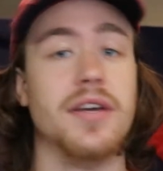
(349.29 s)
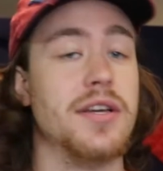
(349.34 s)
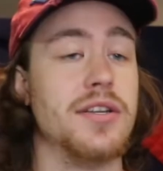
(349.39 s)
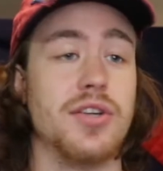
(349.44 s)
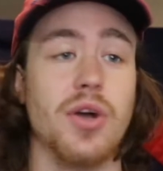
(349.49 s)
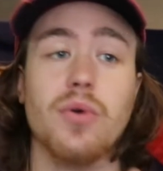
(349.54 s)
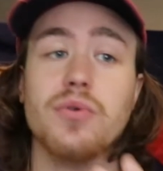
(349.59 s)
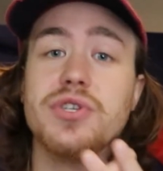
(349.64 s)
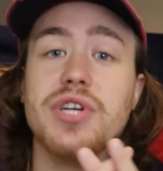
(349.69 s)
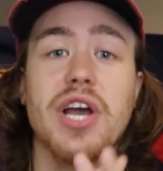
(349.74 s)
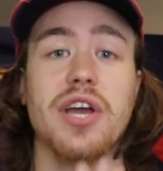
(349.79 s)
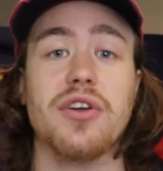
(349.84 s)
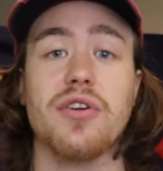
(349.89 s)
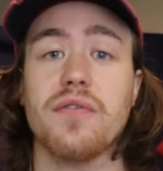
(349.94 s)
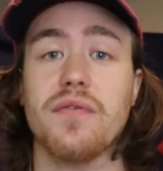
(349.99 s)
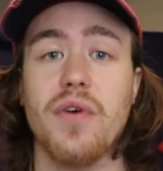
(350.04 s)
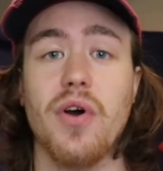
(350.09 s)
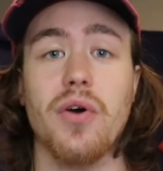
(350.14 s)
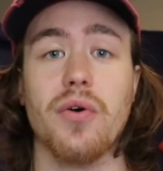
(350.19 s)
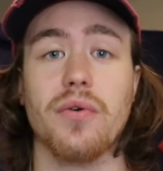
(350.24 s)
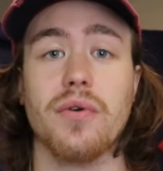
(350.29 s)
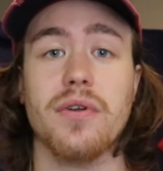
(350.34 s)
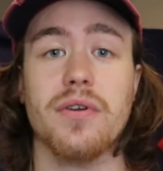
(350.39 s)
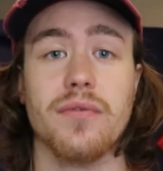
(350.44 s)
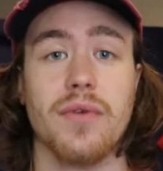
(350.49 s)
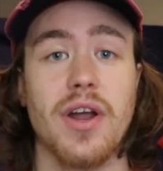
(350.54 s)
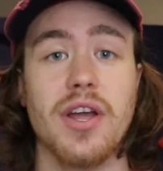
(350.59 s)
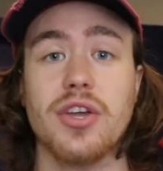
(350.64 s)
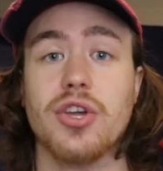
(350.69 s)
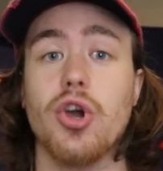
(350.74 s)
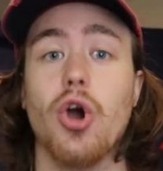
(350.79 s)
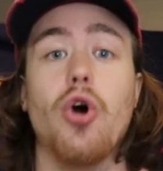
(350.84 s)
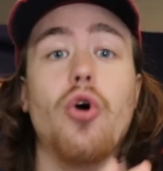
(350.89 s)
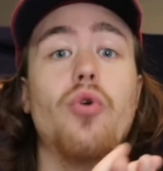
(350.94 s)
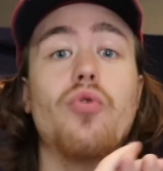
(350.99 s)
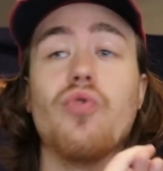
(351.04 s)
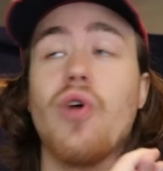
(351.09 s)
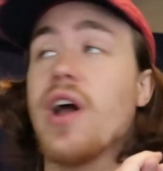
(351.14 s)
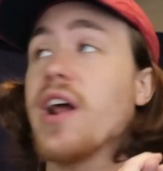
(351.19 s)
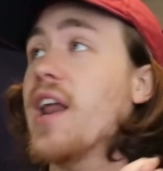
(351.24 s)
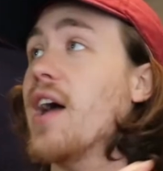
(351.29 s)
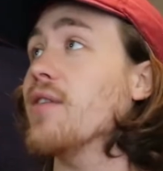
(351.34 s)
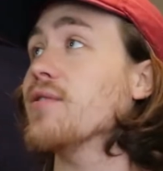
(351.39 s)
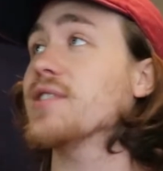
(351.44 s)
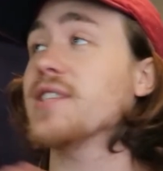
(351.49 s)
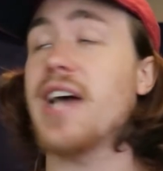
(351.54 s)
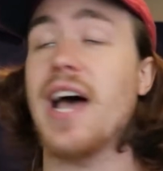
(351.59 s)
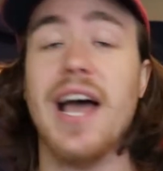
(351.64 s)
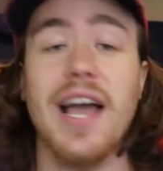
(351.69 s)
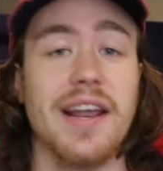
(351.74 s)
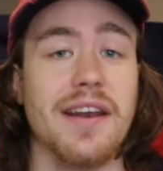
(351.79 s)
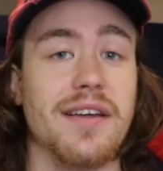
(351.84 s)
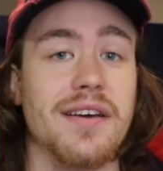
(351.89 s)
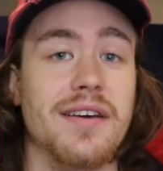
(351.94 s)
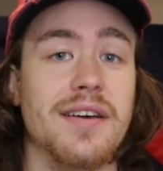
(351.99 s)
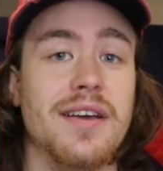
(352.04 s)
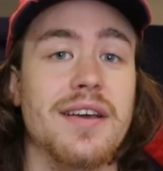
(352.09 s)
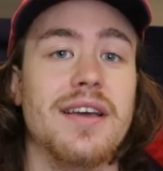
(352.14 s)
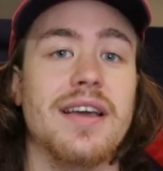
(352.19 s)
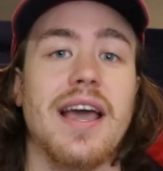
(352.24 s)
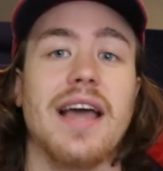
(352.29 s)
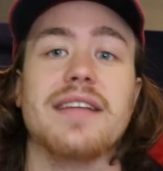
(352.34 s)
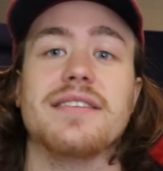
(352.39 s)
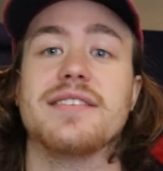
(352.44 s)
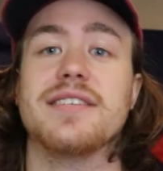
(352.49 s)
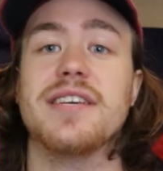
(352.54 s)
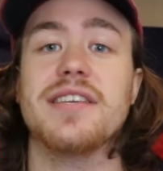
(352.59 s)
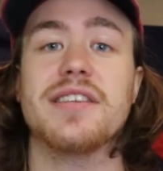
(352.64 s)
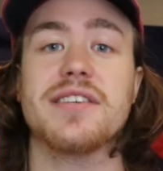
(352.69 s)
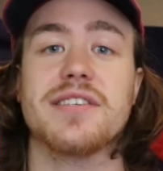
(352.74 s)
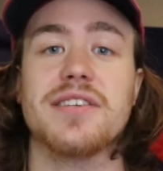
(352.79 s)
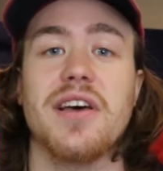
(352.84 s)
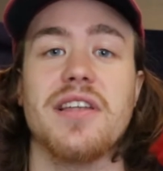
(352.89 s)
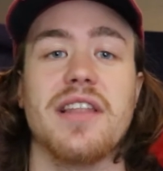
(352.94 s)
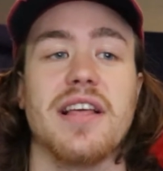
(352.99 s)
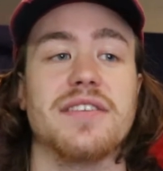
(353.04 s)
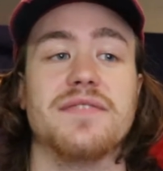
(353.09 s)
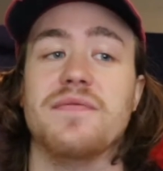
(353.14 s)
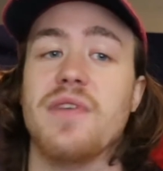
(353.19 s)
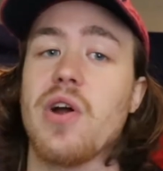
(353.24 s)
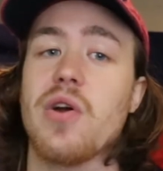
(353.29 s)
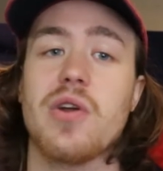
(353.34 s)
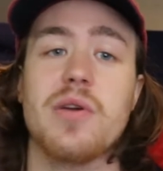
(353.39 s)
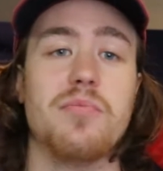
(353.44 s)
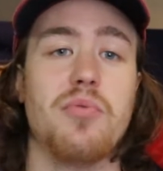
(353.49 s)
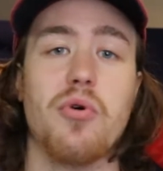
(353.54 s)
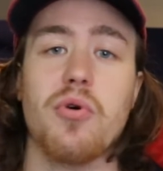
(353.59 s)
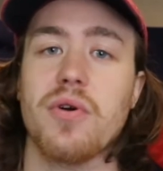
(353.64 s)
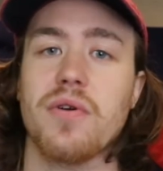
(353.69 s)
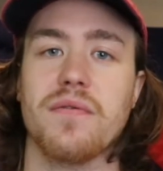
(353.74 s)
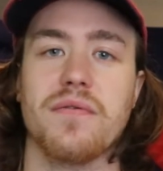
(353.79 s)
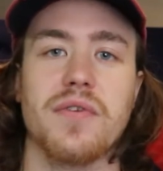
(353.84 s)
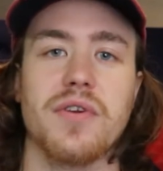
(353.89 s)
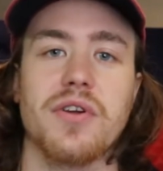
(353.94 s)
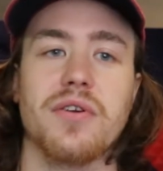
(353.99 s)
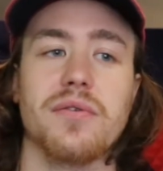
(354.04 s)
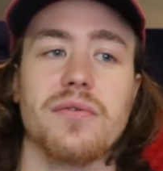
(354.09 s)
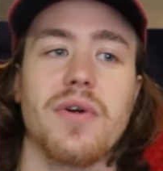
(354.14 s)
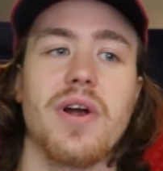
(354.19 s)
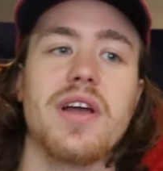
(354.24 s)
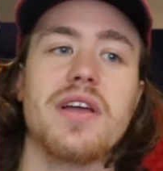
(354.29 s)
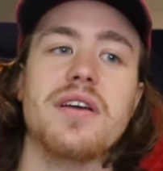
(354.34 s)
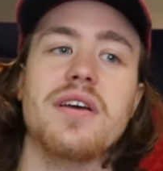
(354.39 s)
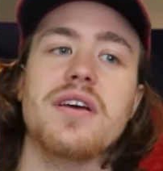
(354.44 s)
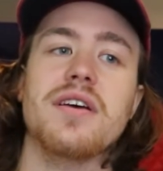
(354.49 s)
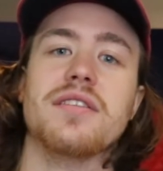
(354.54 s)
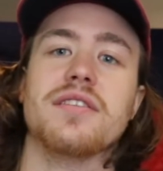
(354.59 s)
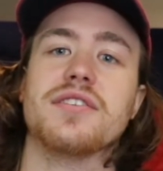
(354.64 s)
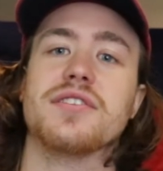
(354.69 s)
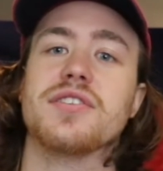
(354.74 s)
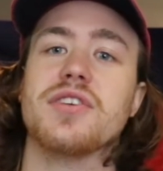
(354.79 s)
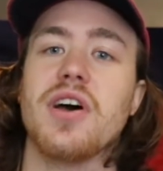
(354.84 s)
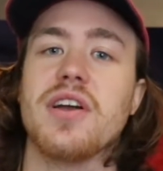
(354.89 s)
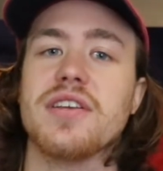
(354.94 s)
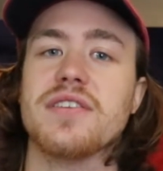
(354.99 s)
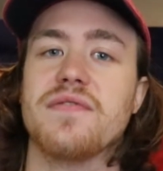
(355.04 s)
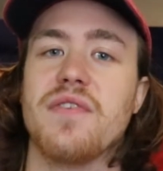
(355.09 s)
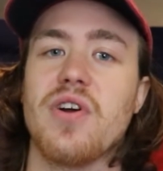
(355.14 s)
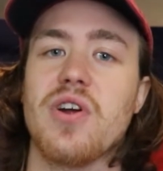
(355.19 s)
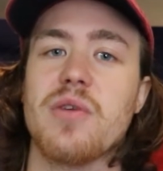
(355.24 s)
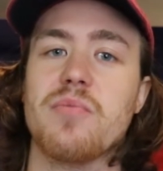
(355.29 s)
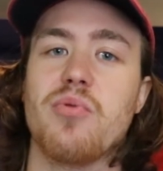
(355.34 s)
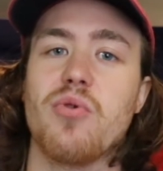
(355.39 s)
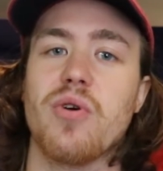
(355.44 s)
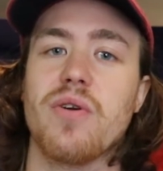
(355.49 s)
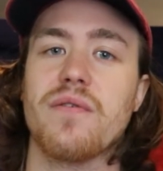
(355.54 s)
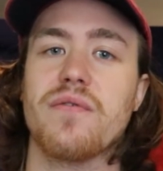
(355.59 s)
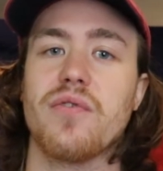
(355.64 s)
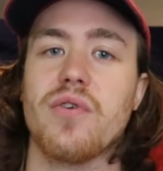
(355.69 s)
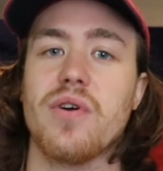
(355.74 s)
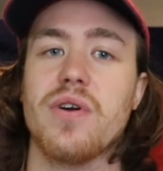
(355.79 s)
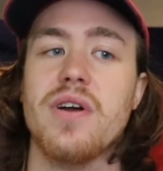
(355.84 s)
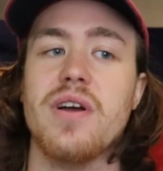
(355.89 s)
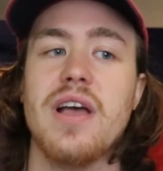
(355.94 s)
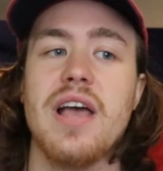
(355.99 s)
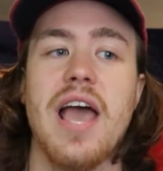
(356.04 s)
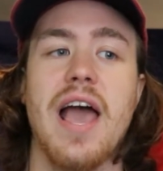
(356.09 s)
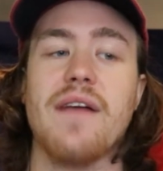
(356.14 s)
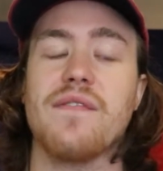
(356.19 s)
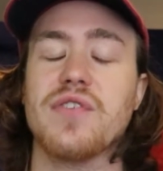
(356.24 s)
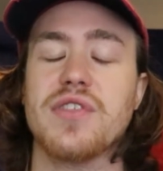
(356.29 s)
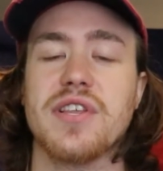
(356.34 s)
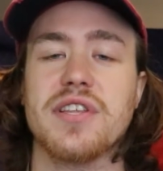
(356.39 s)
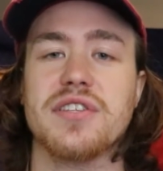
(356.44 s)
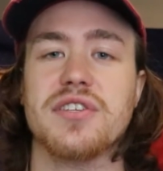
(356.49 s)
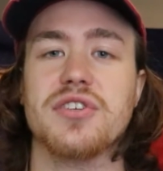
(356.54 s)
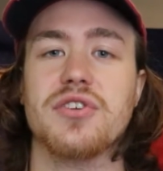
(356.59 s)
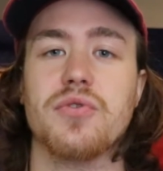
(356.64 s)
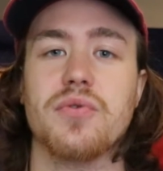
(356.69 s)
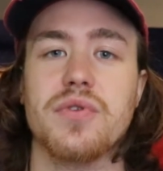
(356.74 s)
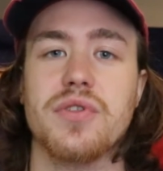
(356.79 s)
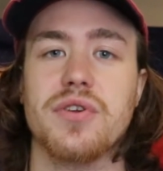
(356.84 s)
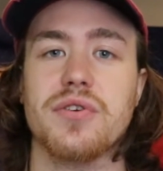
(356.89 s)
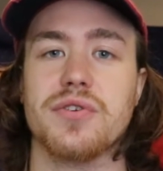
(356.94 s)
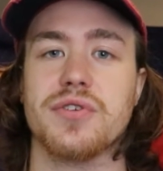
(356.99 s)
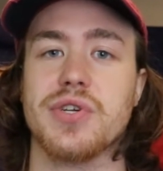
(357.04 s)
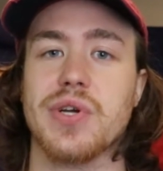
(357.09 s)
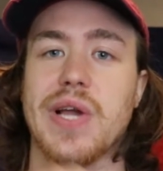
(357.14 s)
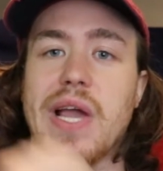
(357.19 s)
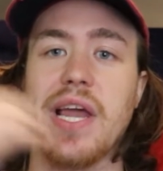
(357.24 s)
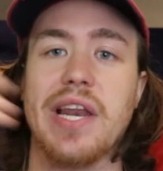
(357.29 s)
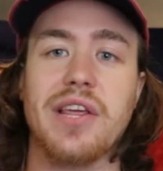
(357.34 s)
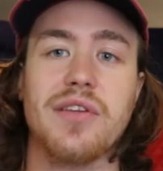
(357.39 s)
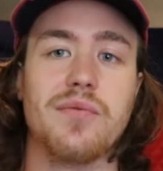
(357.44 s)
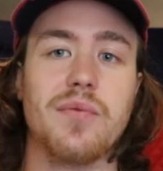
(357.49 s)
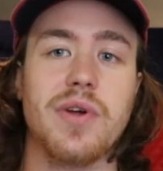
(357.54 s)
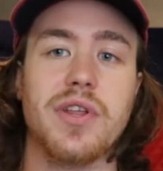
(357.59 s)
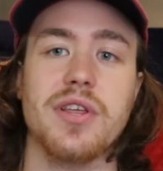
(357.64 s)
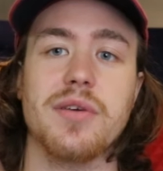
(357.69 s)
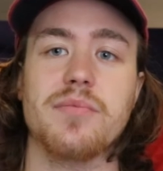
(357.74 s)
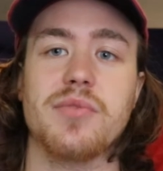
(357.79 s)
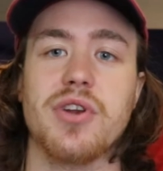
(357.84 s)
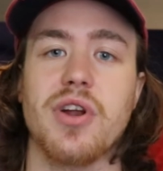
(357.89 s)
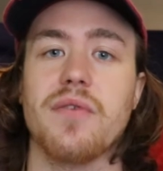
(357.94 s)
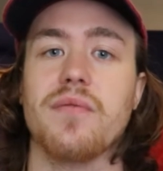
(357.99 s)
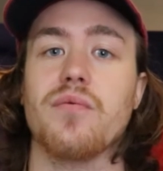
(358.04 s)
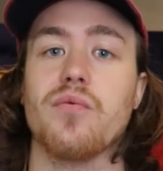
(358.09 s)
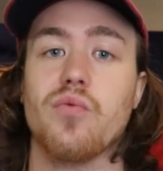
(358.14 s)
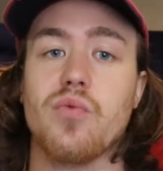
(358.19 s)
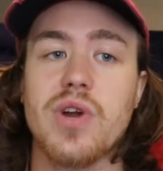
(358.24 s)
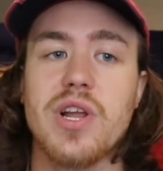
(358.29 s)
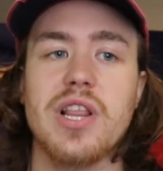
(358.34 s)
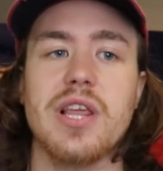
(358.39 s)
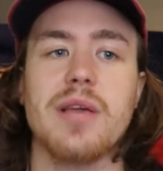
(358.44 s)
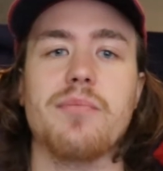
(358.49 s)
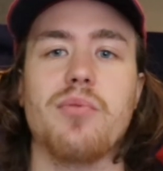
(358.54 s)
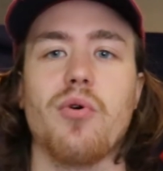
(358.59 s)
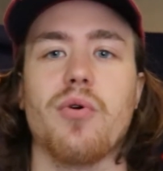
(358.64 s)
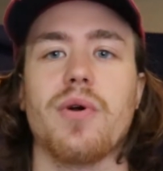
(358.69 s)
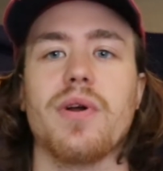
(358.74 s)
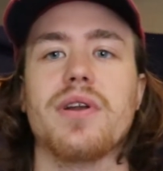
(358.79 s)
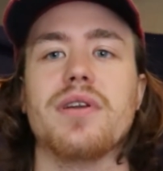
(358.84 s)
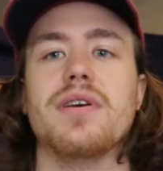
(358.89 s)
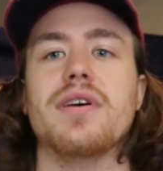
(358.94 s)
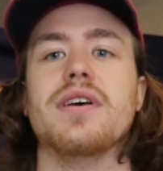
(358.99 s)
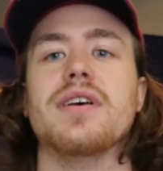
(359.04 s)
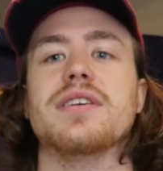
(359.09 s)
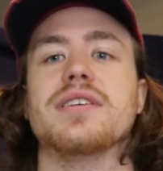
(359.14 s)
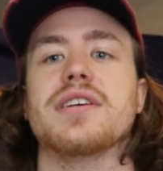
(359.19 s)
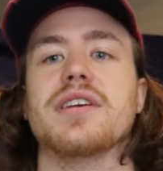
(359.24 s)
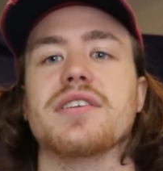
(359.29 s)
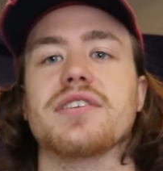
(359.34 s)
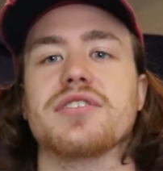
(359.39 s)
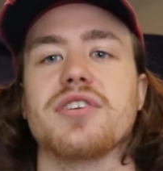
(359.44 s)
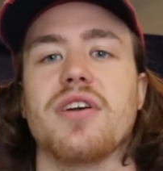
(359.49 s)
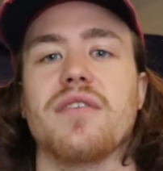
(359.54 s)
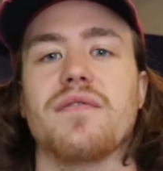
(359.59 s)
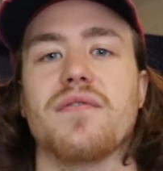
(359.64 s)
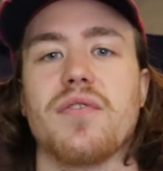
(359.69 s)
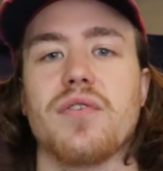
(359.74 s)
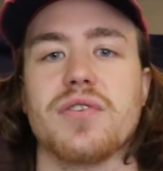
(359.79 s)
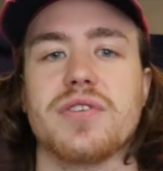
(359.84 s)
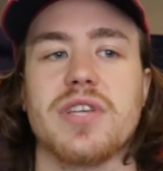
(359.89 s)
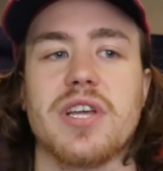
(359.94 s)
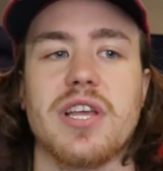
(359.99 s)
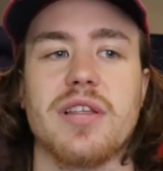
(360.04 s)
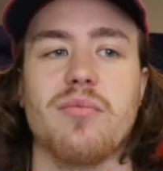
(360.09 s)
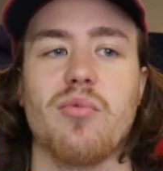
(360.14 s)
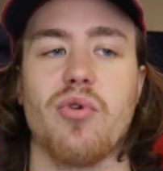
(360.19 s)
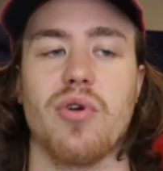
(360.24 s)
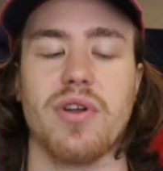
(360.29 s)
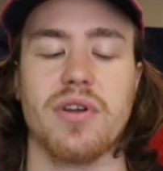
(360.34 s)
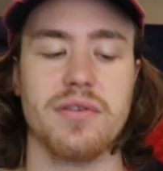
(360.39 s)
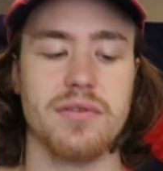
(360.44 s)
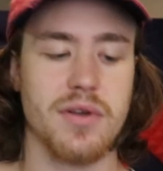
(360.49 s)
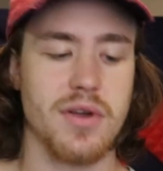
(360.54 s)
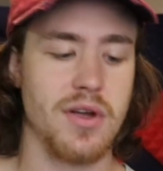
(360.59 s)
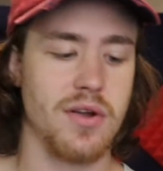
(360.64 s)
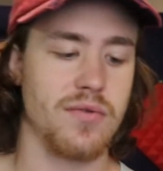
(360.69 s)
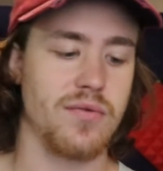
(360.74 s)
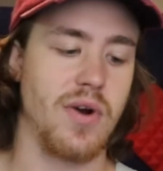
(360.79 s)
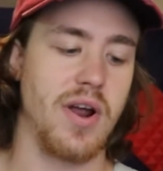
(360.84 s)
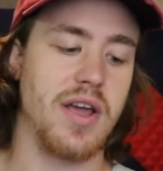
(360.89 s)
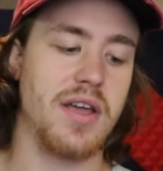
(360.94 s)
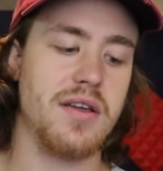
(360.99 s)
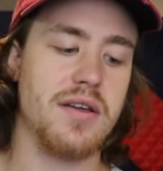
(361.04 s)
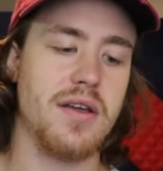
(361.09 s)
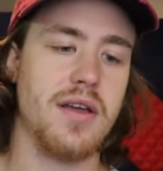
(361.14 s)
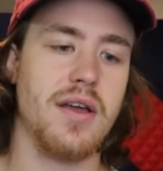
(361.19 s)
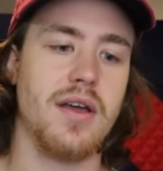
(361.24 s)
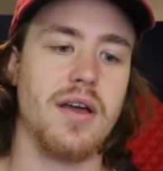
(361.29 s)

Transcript: Don't check your phone, right? Go right outside and see the sun. That's very important for you, right? The sun is very important for everything to do with your circadian rhythm. You know, really important, seeing the sun first thing in the morning, right?